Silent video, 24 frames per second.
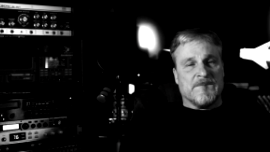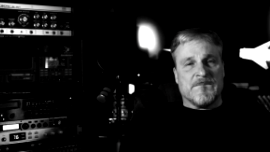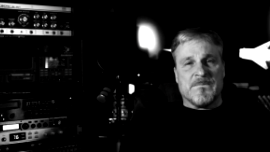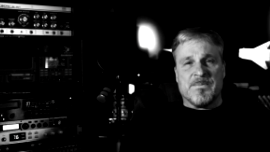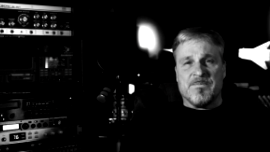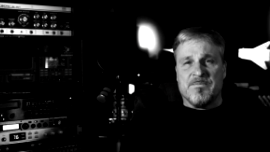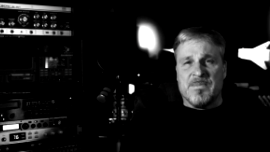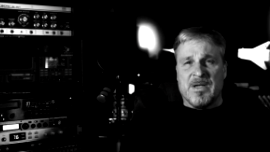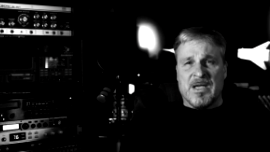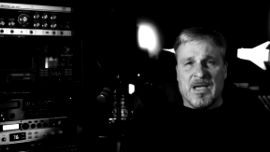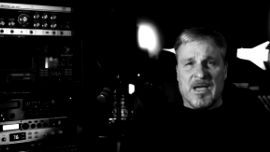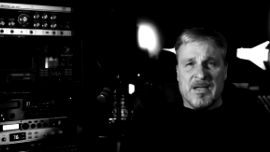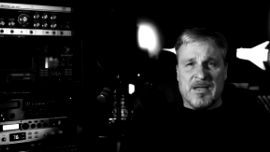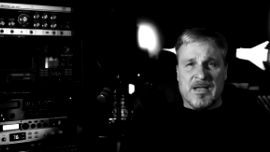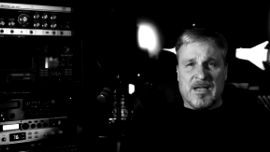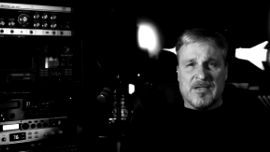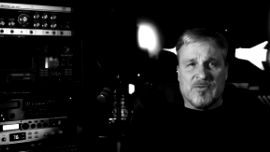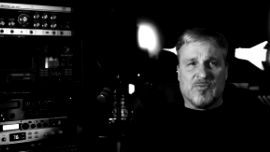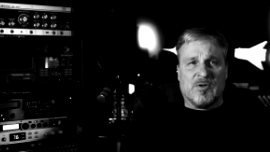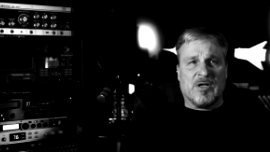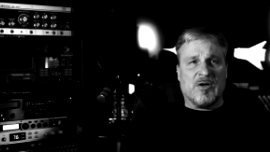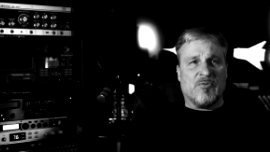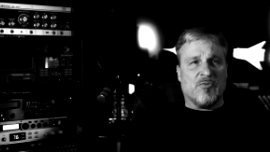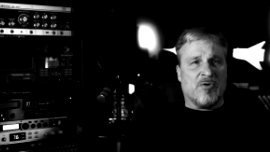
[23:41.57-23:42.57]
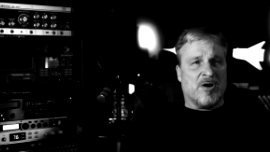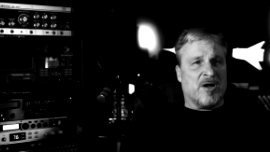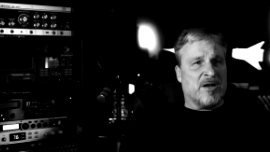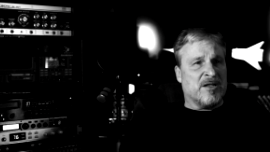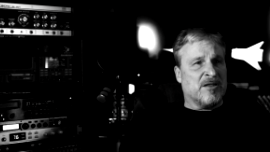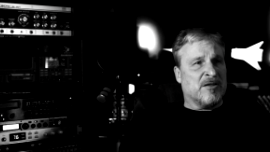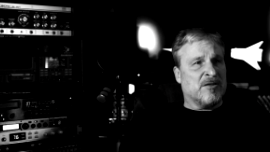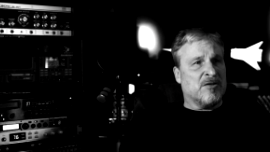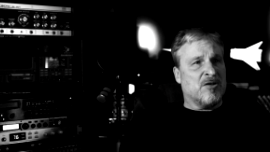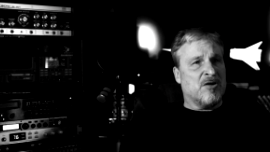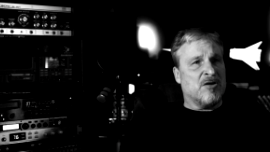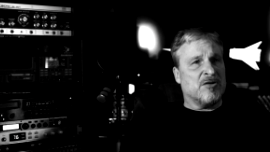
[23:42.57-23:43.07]
man, that's what I want.
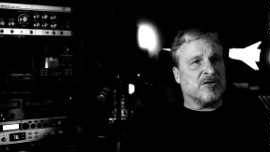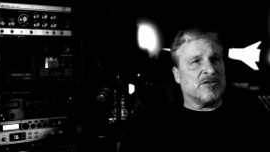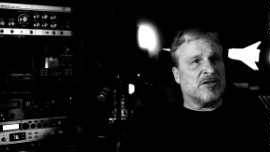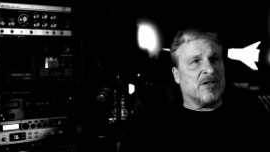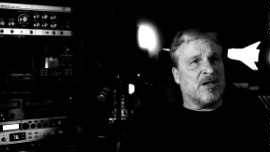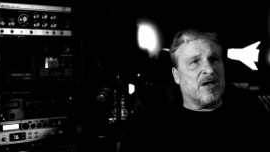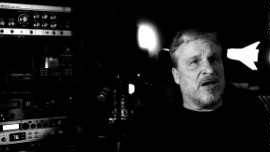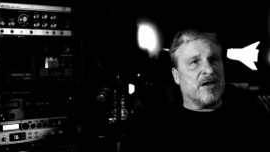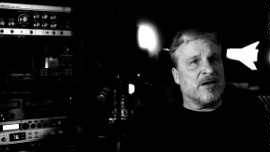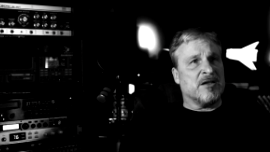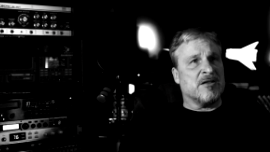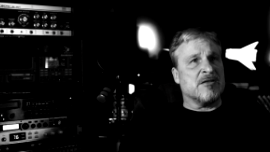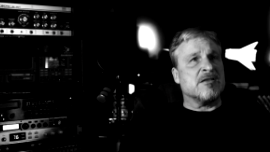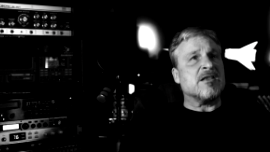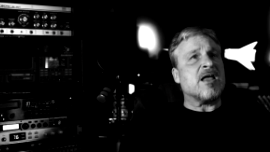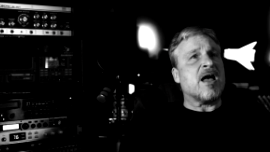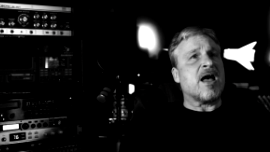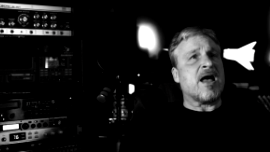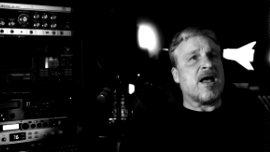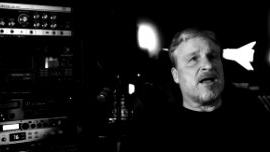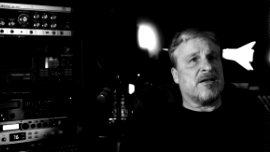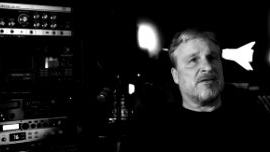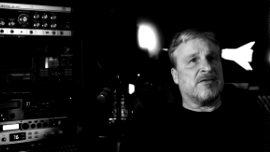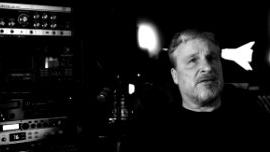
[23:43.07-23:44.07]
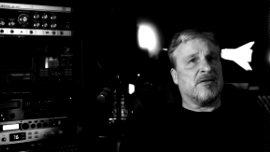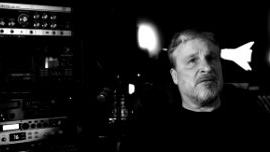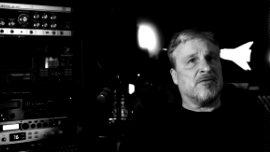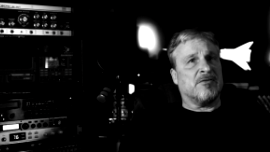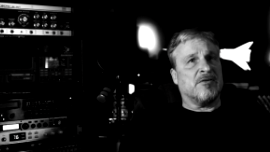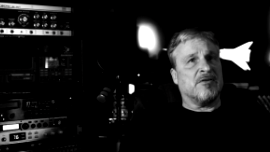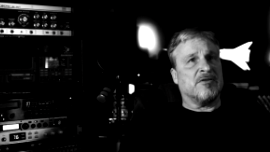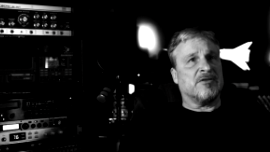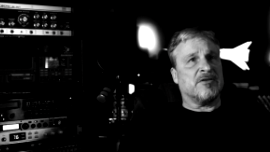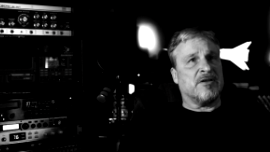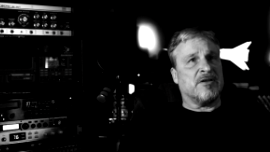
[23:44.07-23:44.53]
It looks like glass. It looks